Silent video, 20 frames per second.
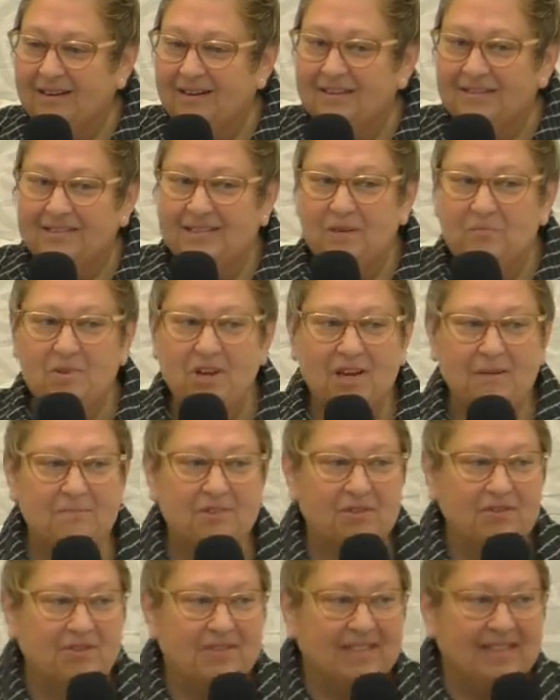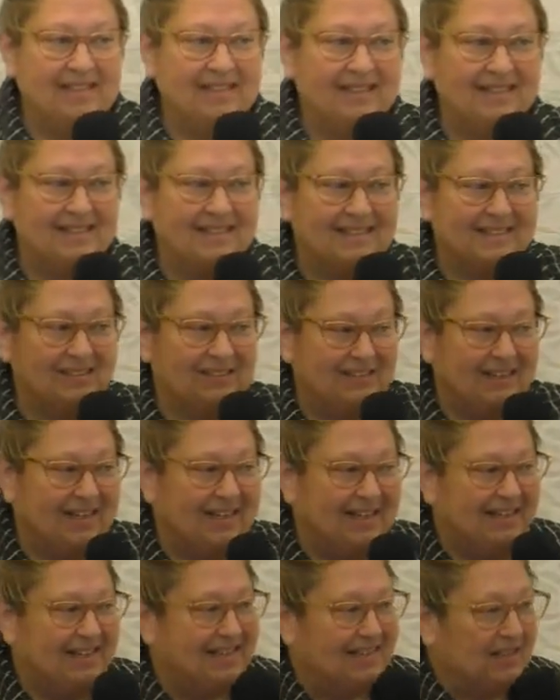Sometimes you see these little
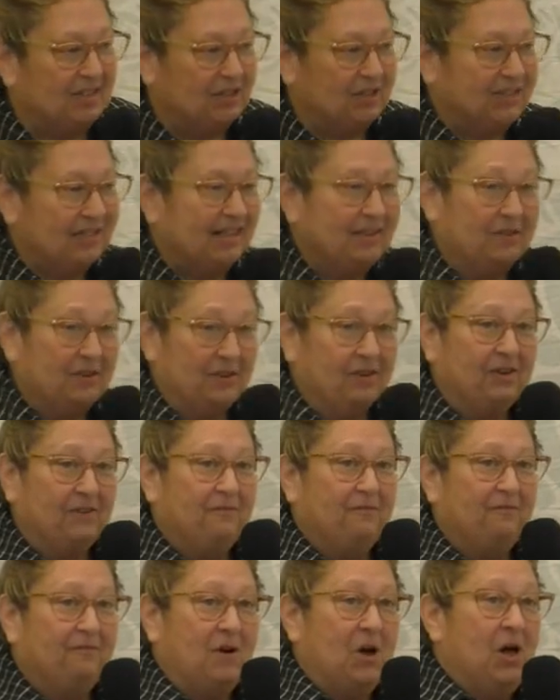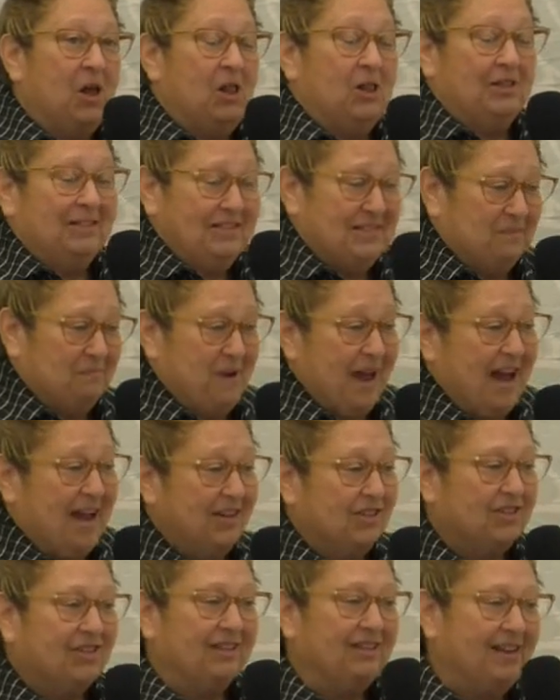kids, it looks like they're going to fall and
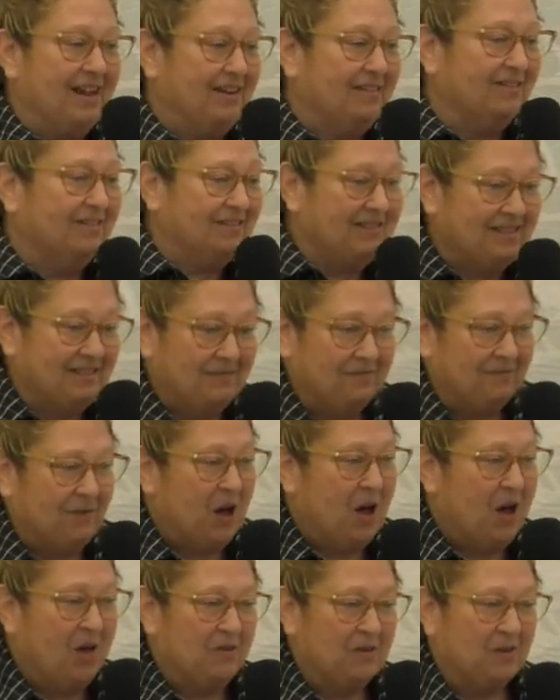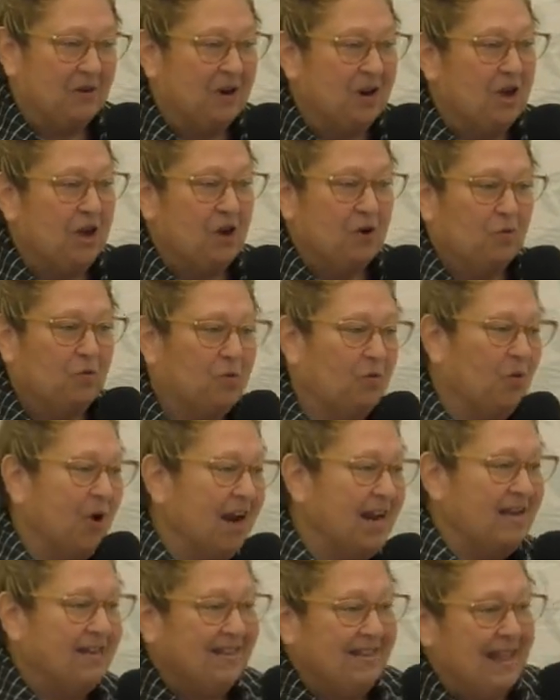smash, and there's the father
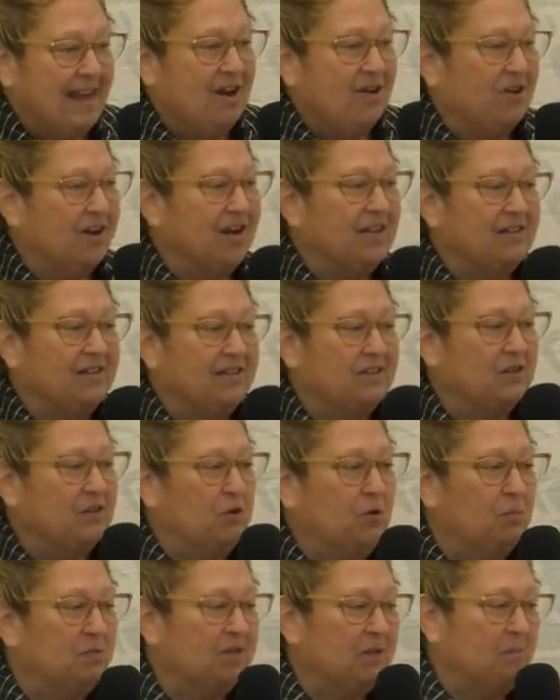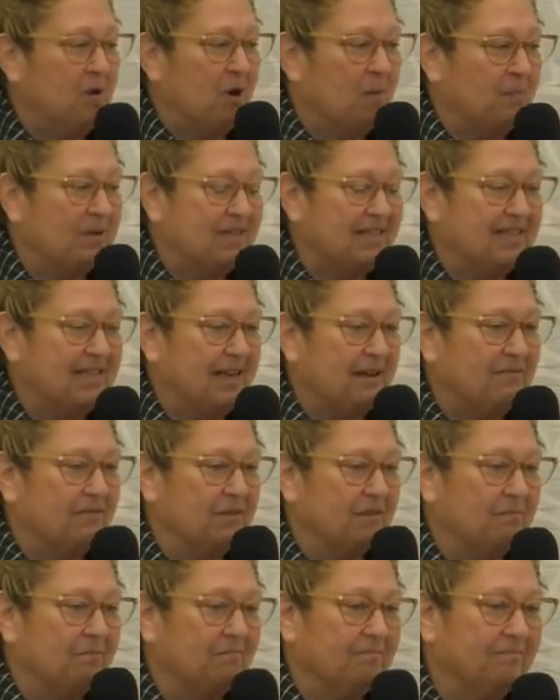right there, and he scoops them up and saves
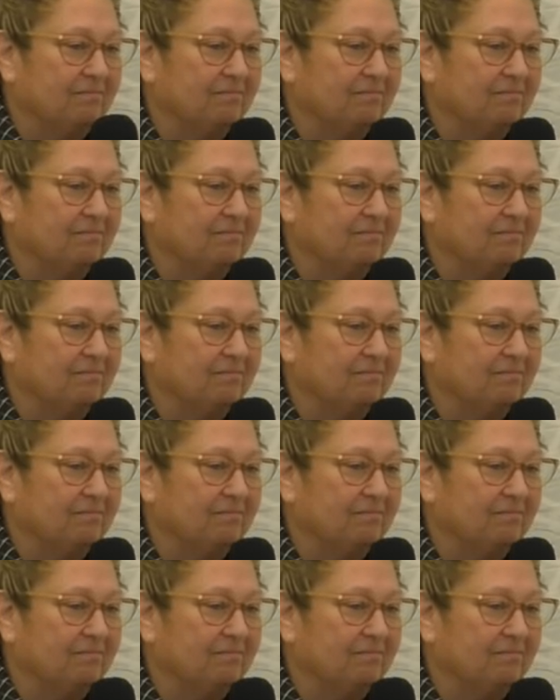them.